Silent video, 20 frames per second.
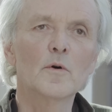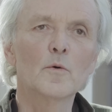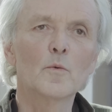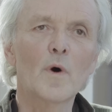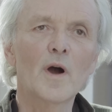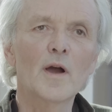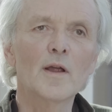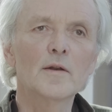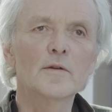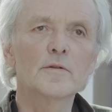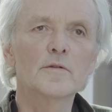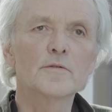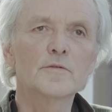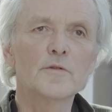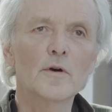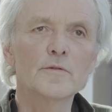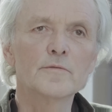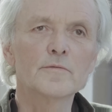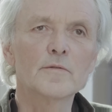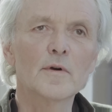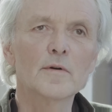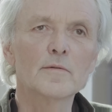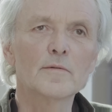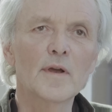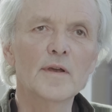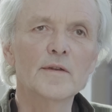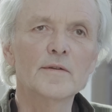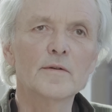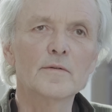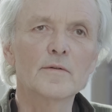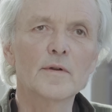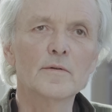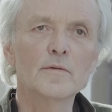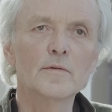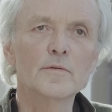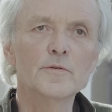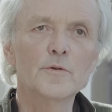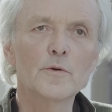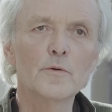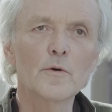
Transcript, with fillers: wild tundra reindeer in